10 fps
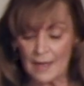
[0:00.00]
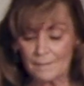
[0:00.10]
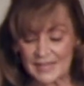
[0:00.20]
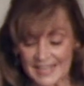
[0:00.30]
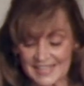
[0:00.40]

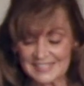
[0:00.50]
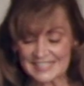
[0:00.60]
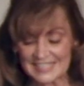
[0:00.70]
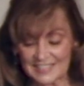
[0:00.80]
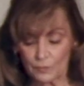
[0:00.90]
because
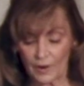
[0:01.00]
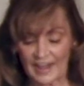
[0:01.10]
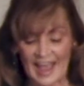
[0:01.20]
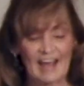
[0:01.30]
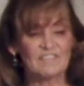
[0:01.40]
he didn't want
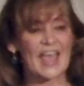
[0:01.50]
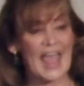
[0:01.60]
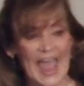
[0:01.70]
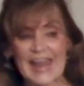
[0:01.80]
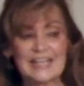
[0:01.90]
to have
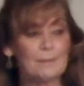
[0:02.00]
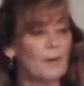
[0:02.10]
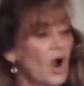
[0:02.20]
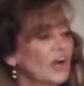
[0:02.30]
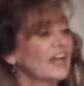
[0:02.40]
any part